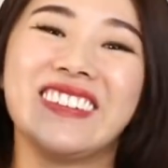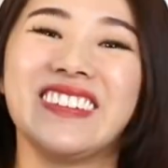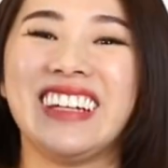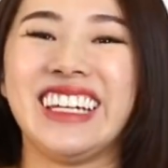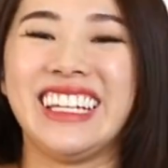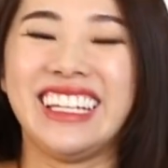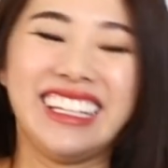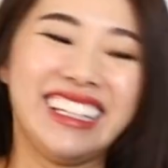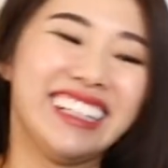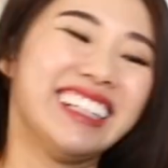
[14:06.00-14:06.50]

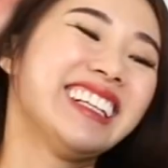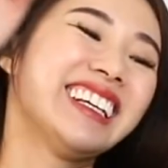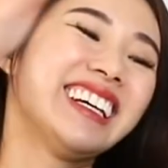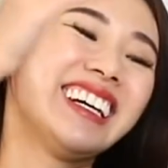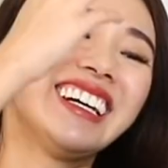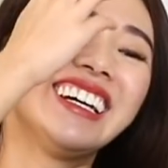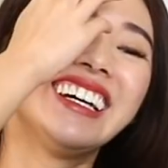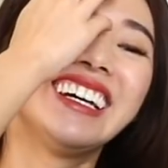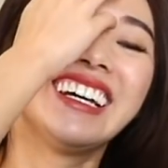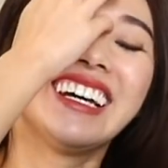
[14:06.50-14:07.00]
Wait.
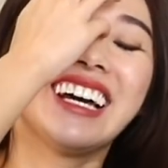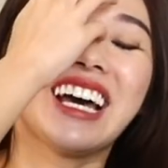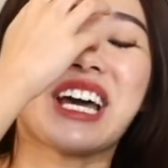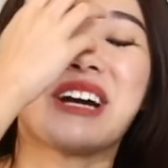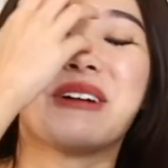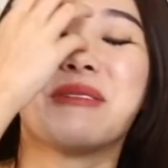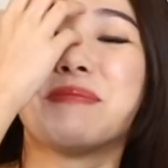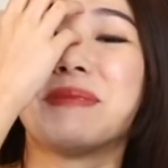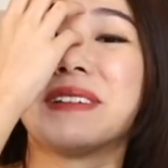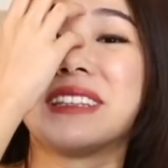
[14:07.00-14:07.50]

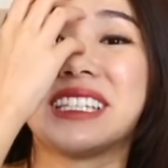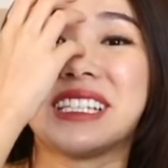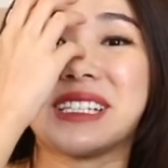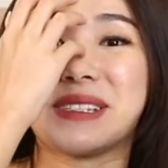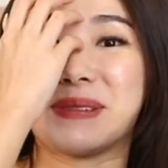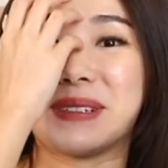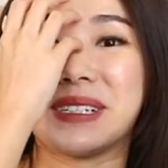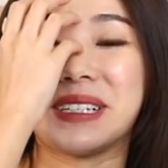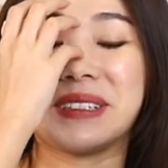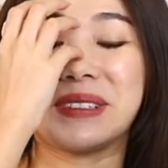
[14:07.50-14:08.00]
I opened
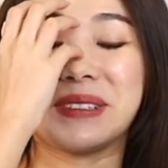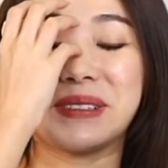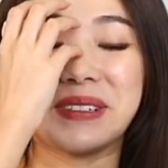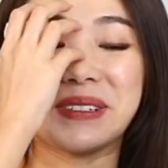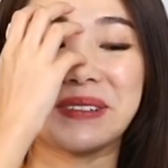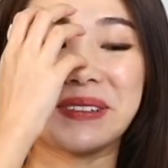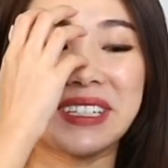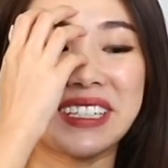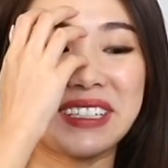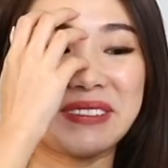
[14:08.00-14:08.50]
this without
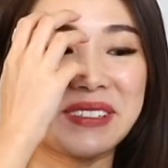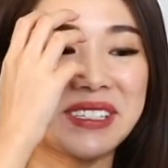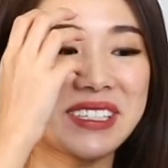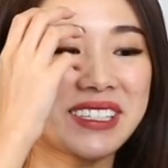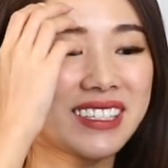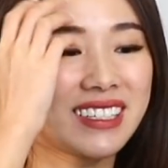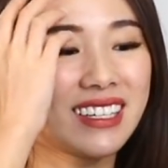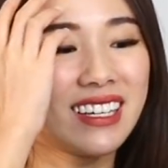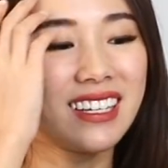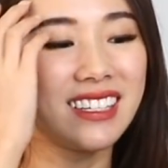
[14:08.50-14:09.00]
knowing what it
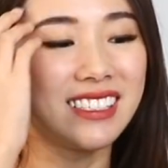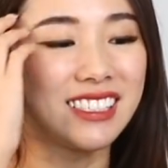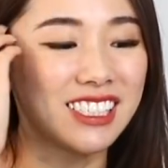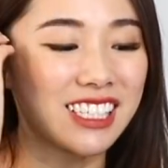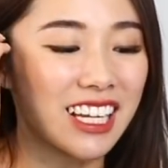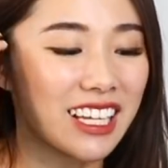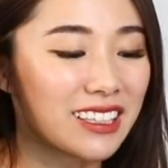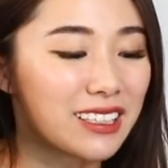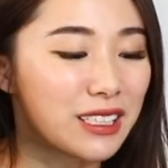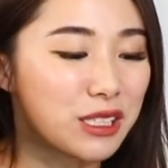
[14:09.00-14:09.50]
was.
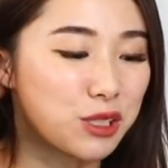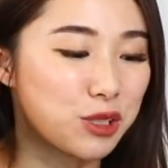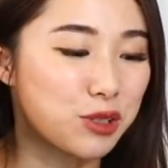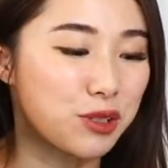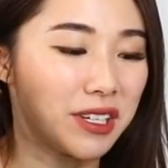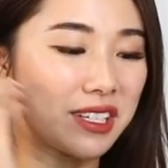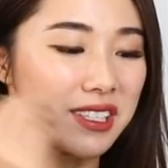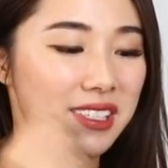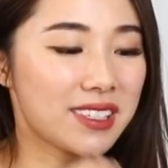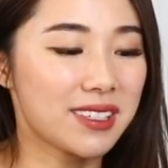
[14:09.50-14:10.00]
Gender
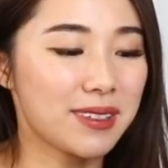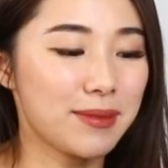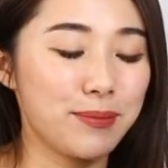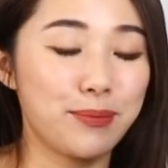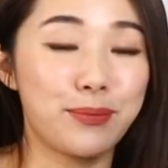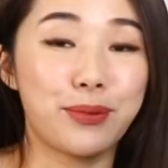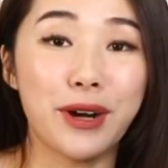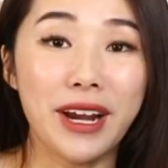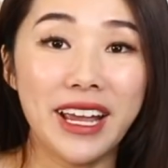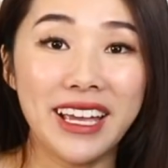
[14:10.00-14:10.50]
traits.
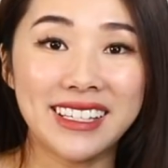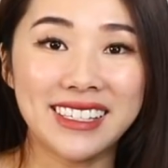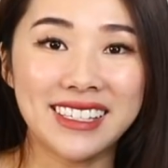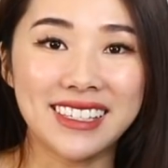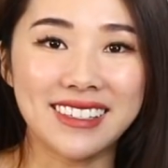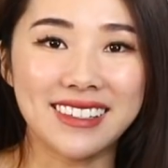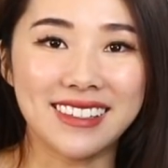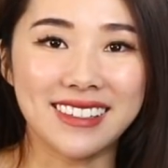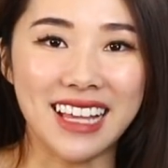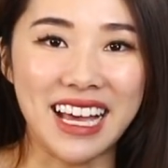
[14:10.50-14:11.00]

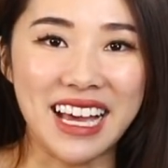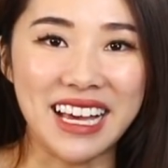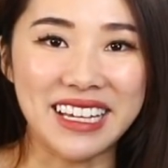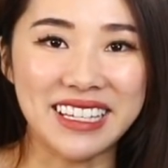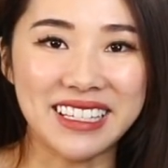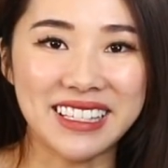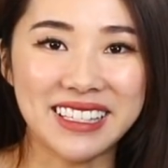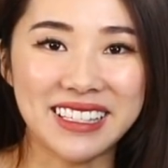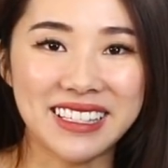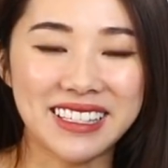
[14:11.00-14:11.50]
Breast
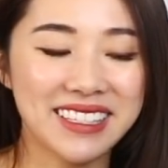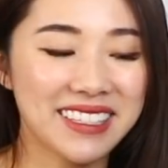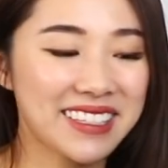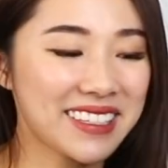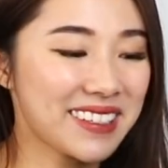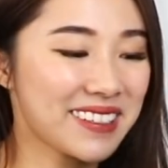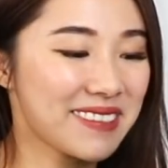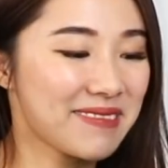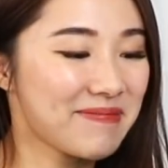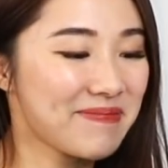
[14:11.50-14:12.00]
size.
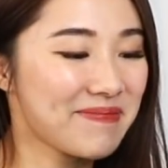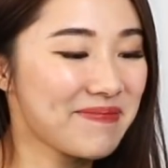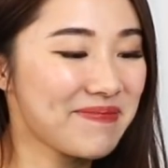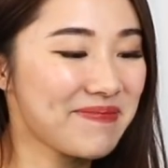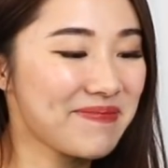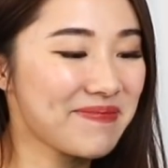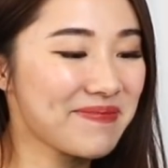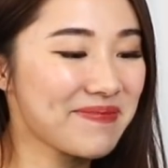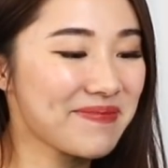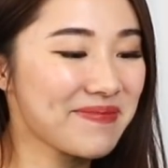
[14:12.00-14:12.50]

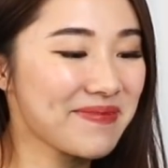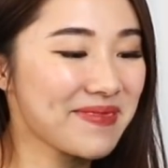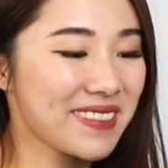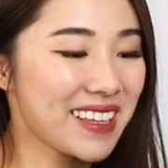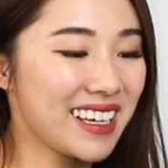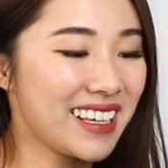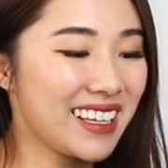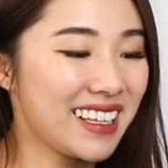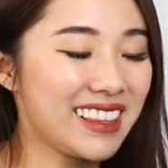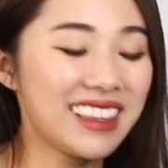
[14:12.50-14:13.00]

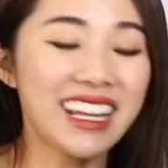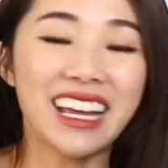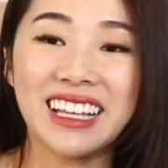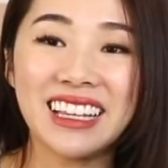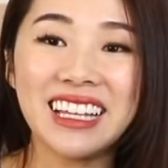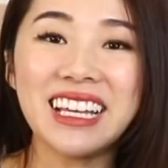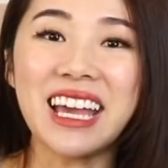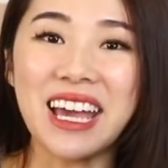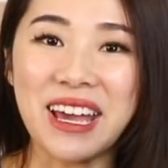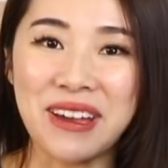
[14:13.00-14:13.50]

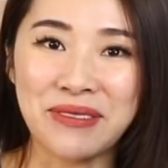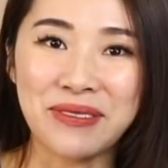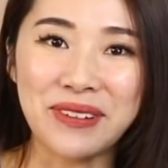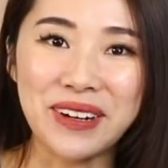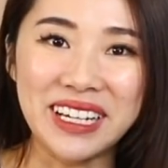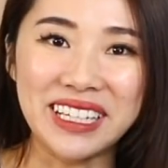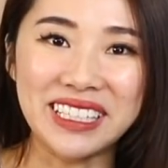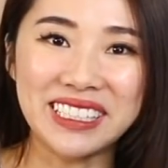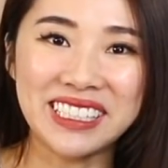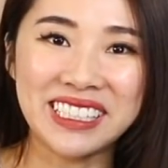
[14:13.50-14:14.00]
Likely
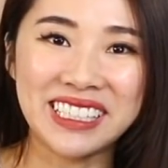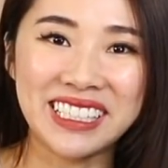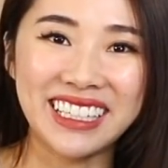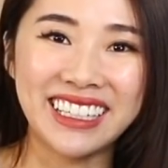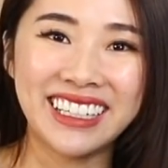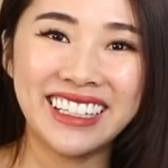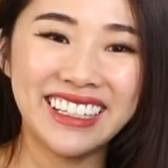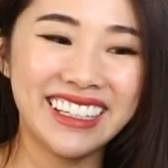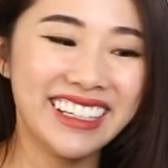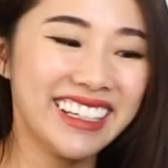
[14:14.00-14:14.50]
average.
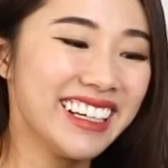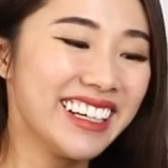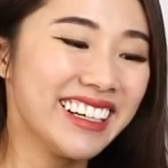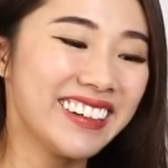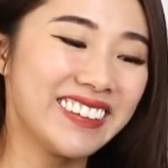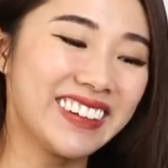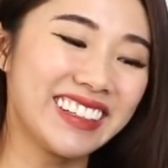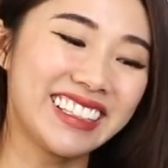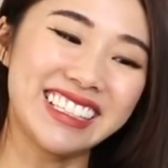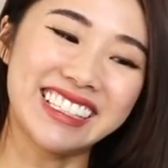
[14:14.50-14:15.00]

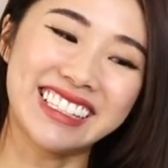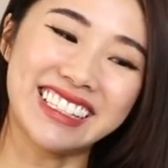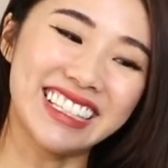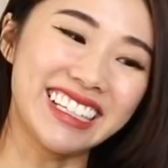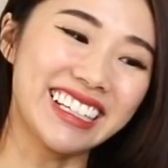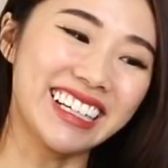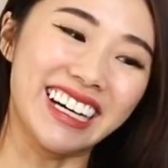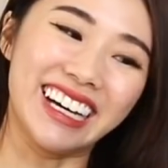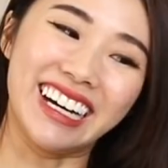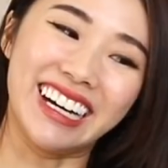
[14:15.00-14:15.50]
What this
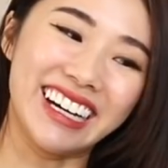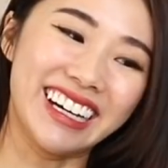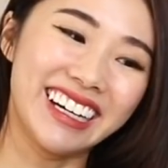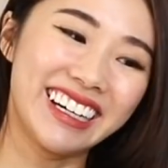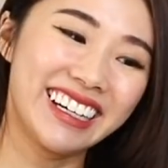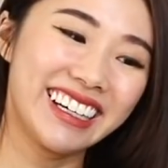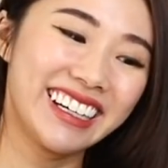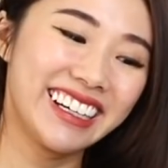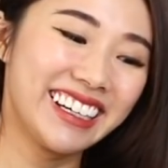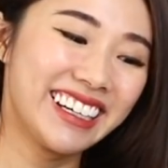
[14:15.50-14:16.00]
thing
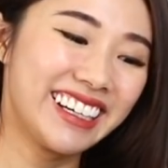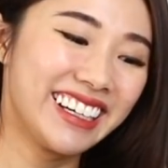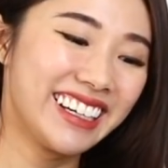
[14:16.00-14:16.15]
ah?